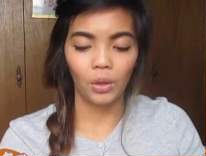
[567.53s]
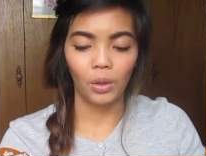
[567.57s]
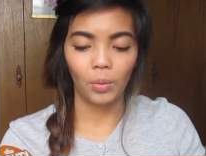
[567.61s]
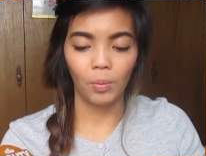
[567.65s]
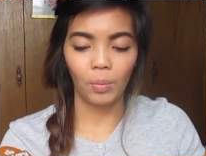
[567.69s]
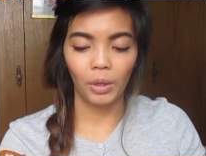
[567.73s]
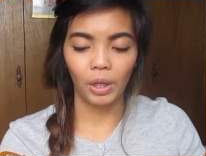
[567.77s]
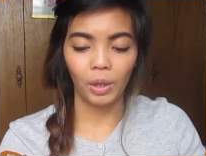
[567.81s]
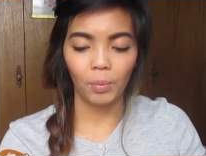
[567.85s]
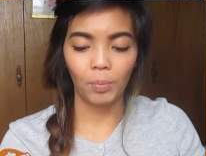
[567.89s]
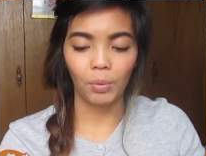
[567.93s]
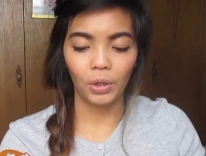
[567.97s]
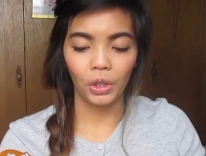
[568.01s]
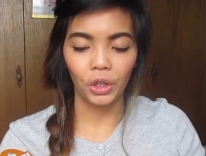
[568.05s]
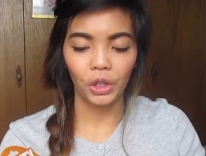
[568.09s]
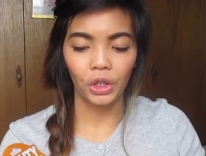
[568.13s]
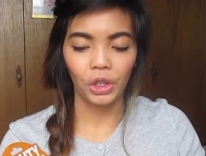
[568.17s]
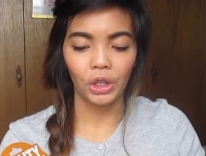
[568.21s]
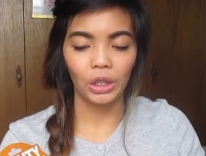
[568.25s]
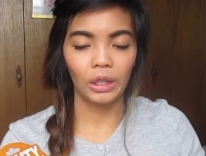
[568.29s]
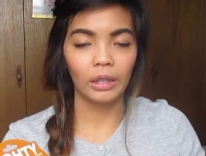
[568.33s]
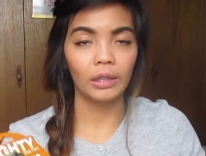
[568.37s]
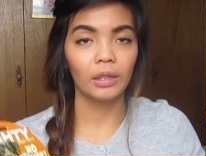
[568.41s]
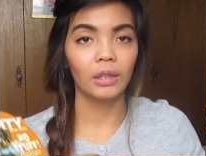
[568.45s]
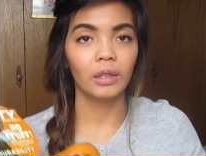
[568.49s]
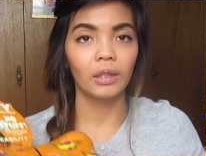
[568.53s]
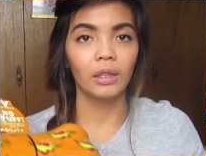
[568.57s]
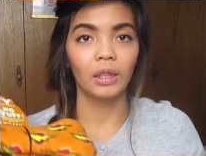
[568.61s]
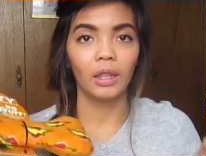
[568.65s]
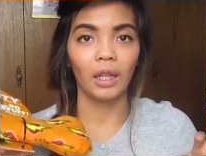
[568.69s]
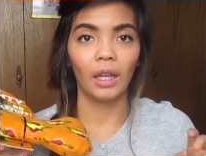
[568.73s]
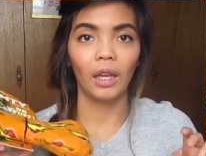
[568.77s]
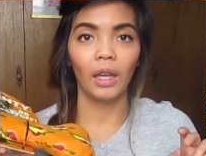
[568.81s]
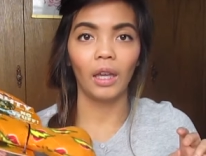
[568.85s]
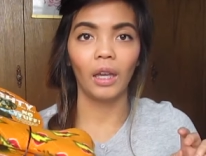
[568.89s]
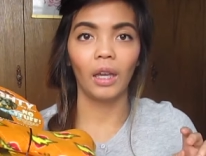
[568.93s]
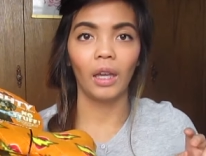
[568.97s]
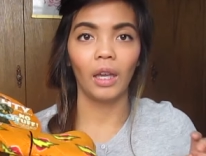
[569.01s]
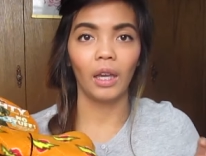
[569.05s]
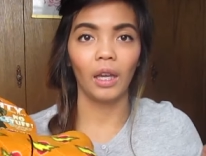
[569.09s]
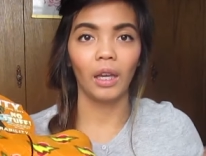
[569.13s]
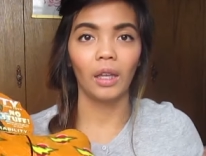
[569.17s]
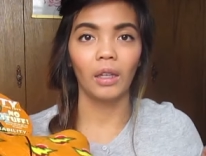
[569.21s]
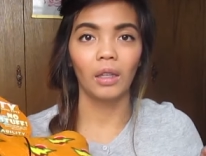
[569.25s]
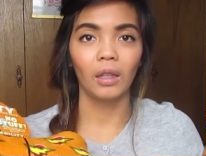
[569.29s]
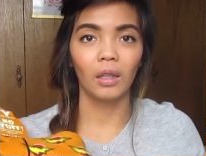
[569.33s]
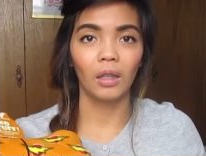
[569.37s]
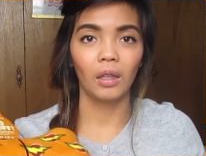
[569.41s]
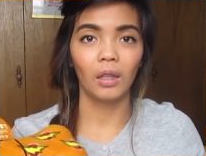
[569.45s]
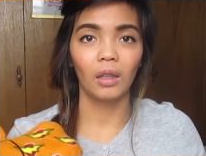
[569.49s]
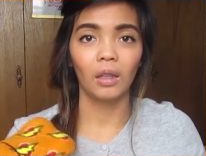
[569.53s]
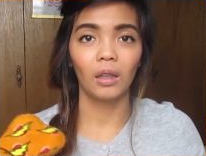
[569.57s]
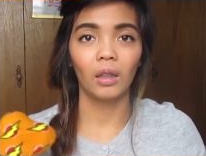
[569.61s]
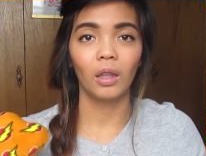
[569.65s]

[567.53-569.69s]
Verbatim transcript: The big purchase and